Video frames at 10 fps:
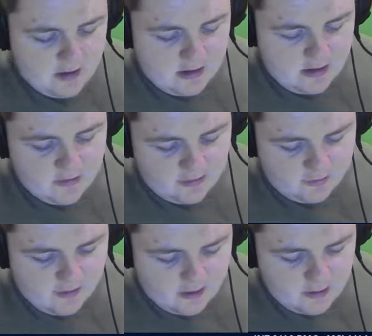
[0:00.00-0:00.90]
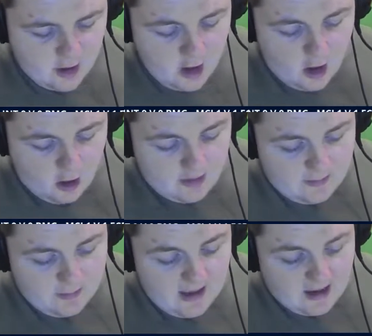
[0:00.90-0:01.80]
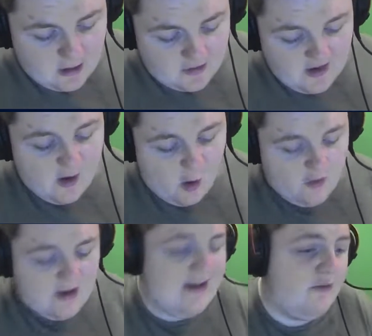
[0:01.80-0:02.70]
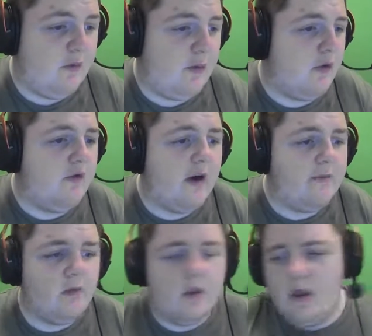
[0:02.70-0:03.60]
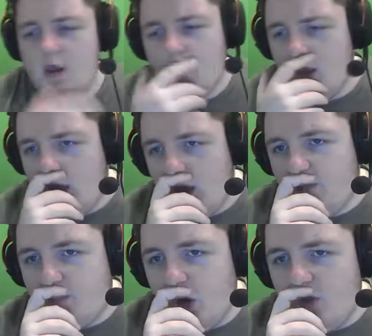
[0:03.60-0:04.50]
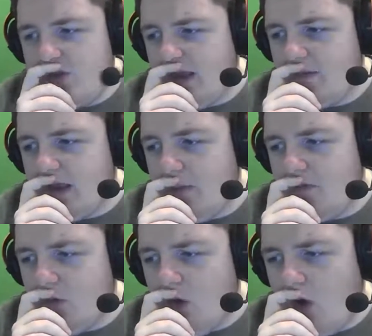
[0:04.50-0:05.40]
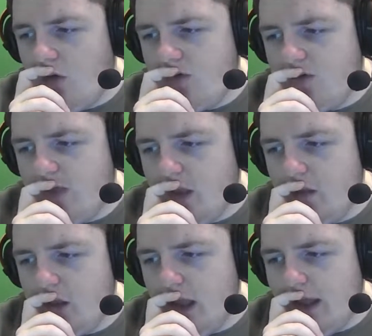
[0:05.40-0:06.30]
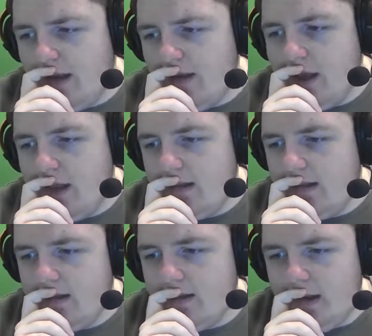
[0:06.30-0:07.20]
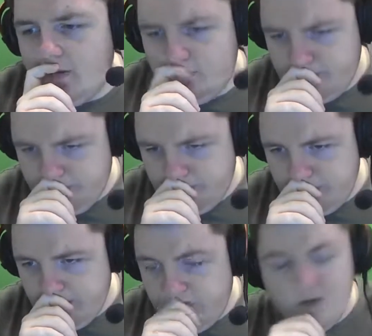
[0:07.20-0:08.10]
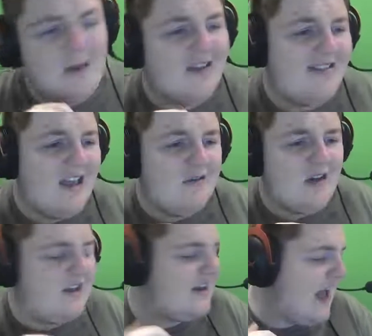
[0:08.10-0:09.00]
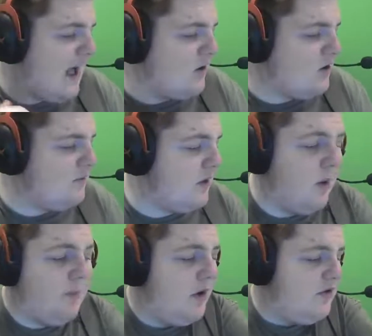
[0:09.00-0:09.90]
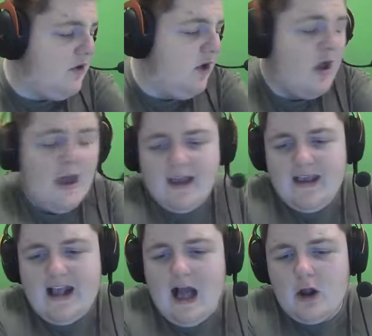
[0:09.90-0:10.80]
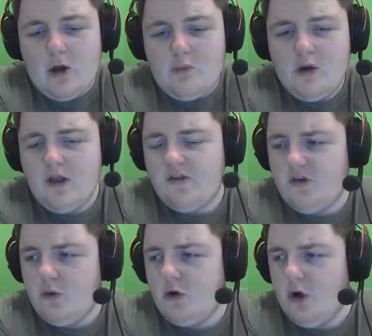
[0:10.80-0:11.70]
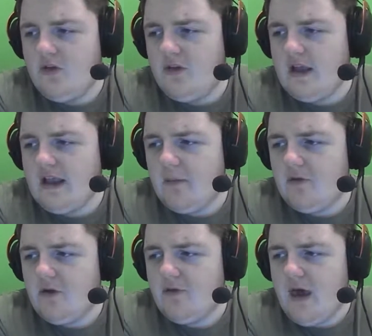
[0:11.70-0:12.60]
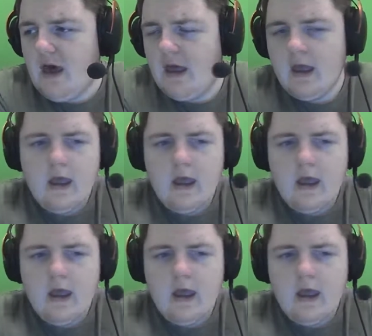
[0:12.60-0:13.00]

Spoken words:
an Inter fan, or Olympiacos fan, or a Liverpool fan, as both games are all still 0-0. If you're a Man City fan, you can't complain. Or Porto, you can't complain. 2 goals in that game so far.